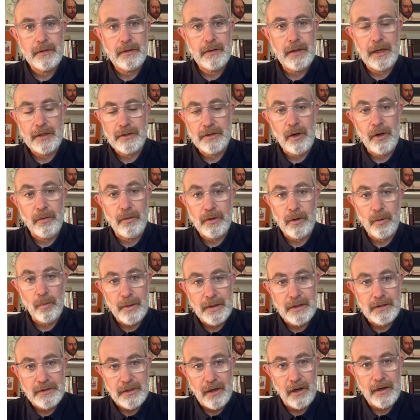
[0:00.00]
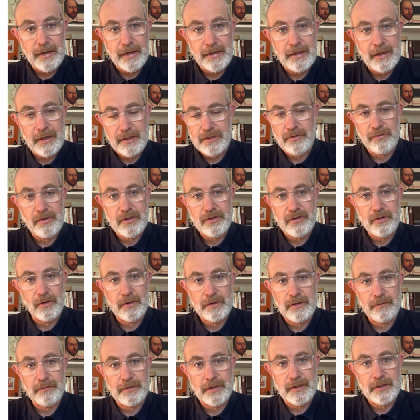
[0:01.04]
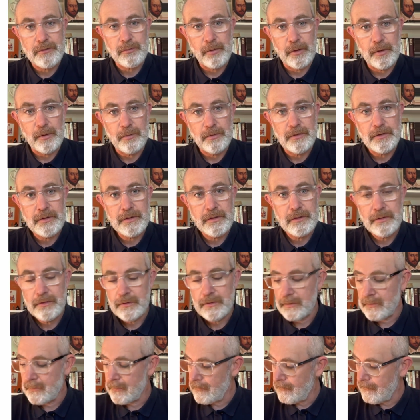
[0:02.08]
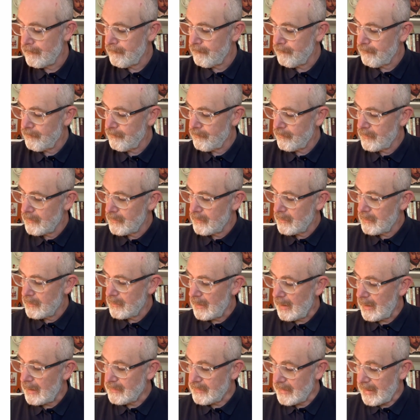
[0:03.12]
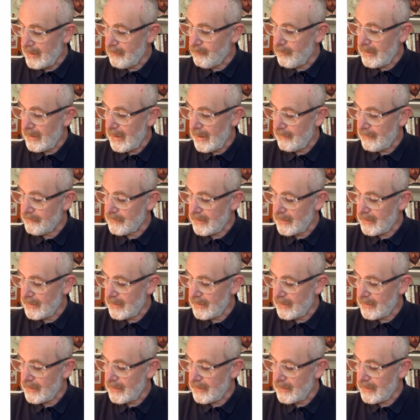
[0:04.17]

Antonio will die as a result of this wound. And then we have